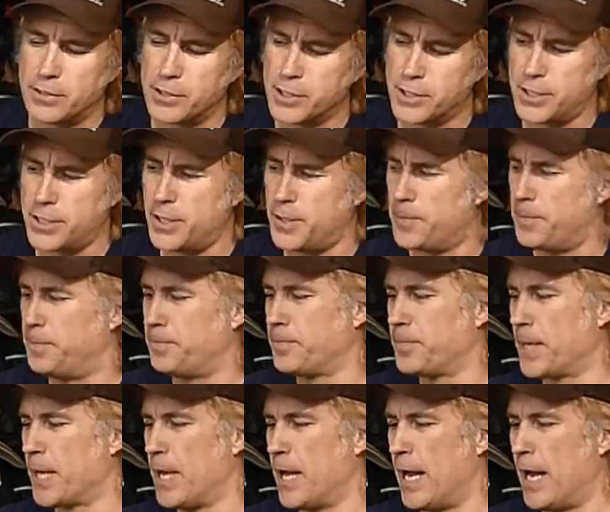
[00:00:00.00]
So
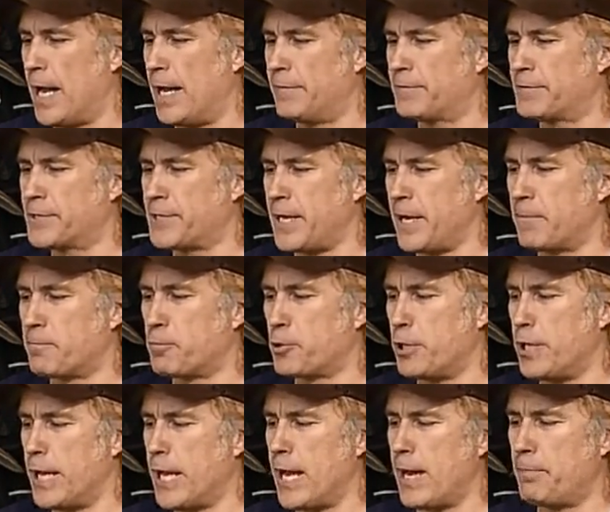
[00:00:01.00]
I have to say I'm
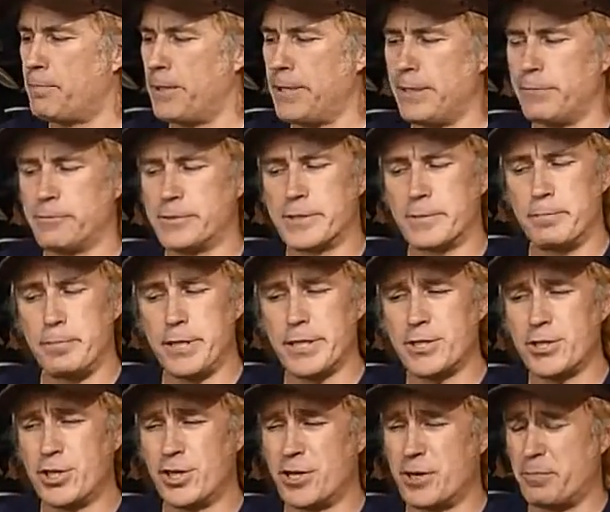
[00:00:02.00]
pretty happy. It was a big
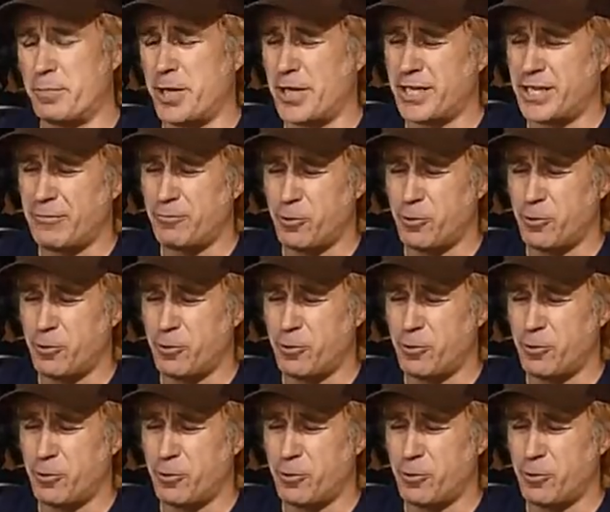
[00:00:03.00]
chunk of money.